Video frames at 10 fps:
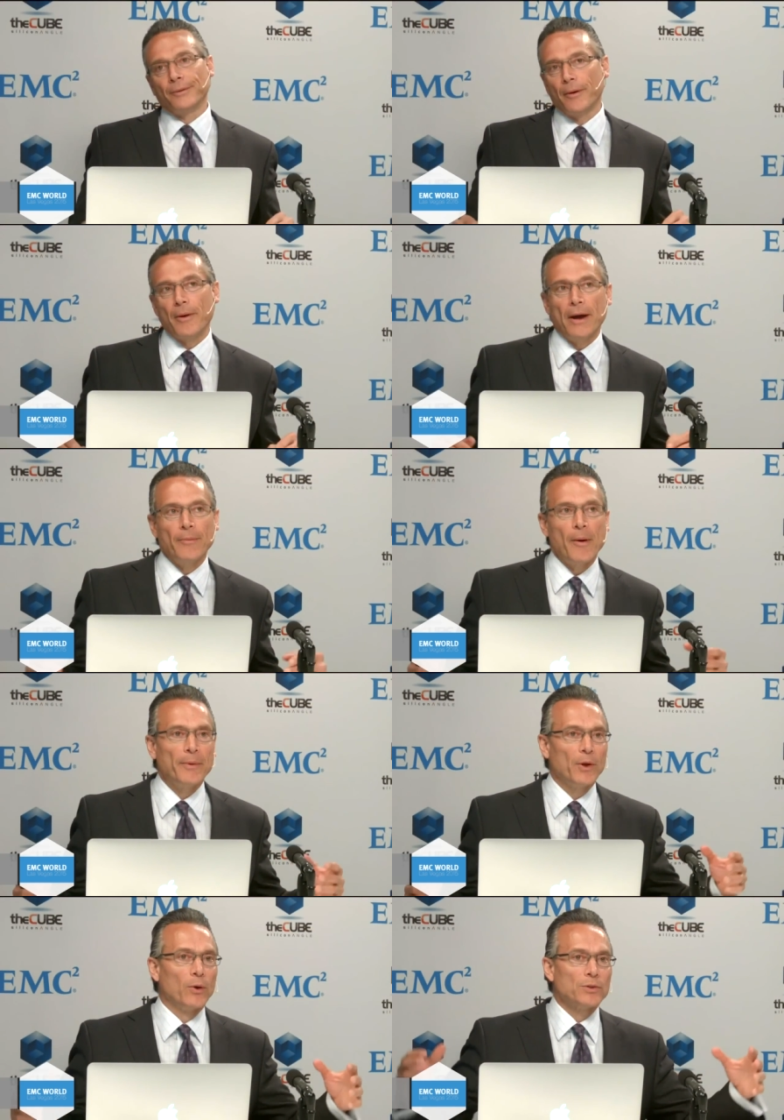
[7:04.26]
I
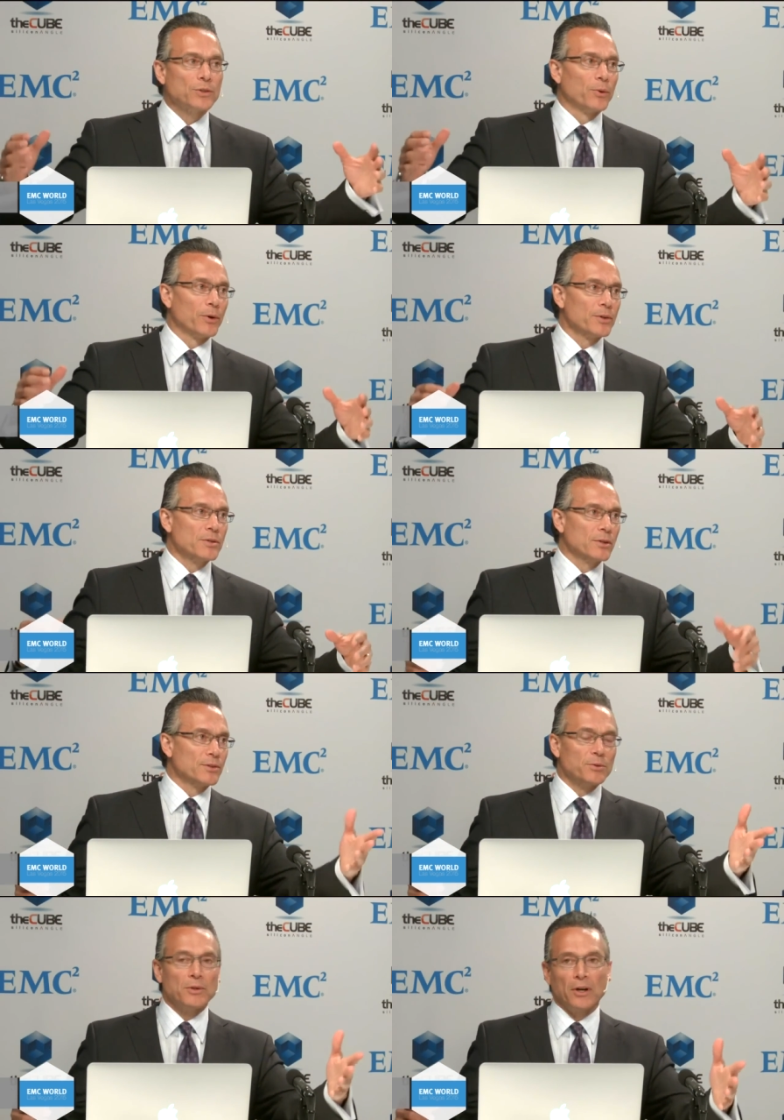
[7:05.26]
remember the old stories. You're
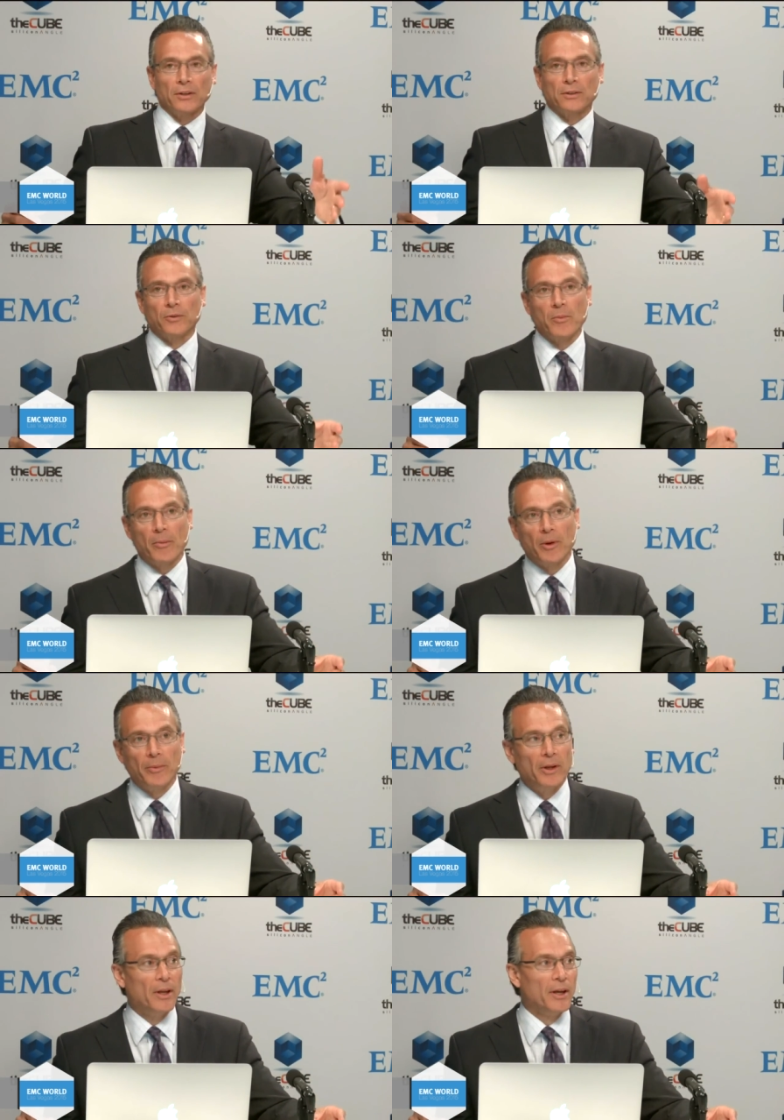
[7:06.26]
too young to remember,
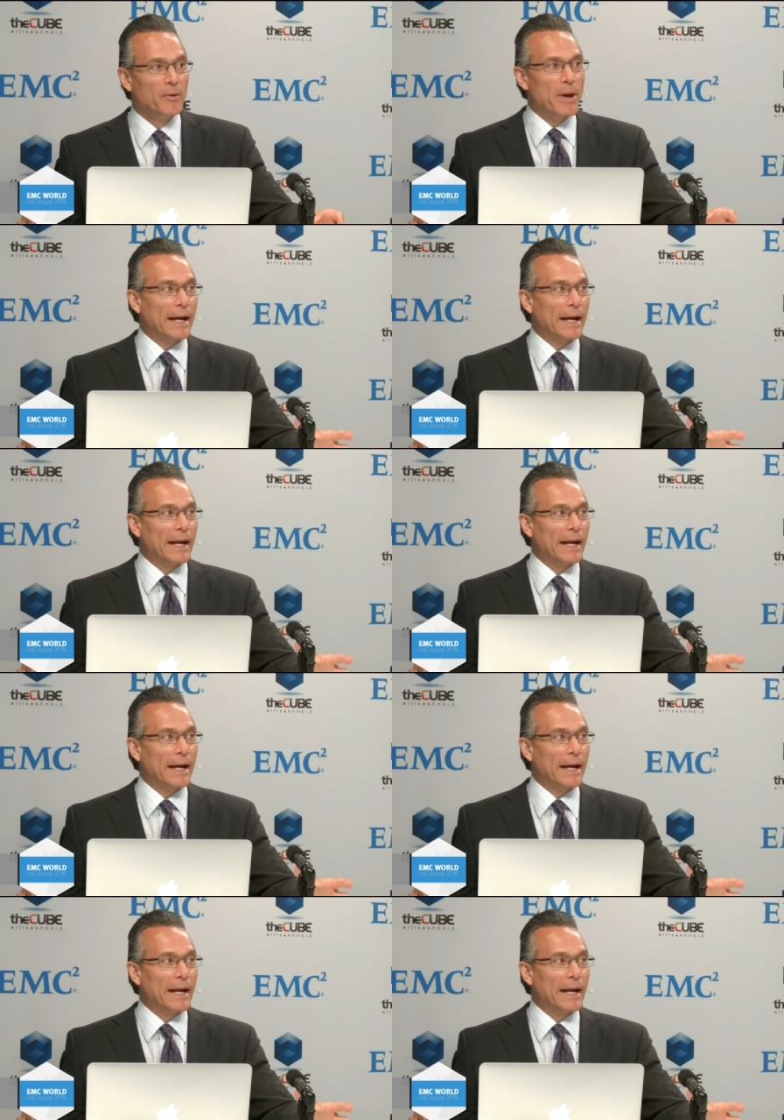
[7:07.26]
but